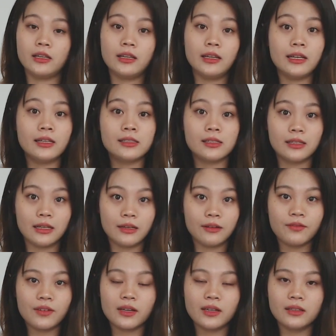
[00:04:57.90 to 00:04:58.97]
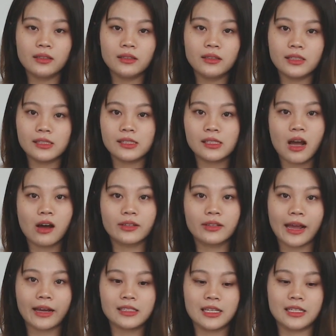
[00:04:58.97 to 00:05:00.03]
it's even
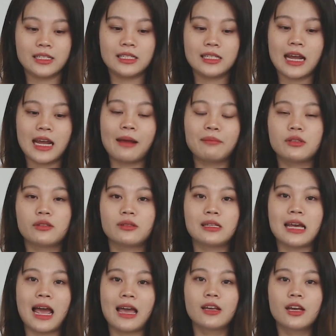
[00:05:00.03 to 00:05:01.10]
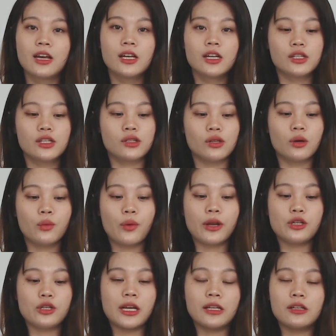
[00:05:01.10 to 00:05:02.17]
disconnected time to time. So we
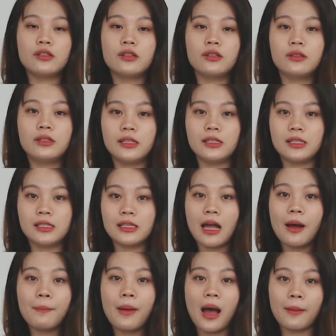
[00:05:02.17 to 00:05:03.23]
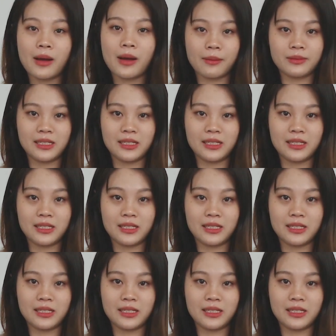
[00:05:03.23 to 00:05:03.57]
change to this non-pop-up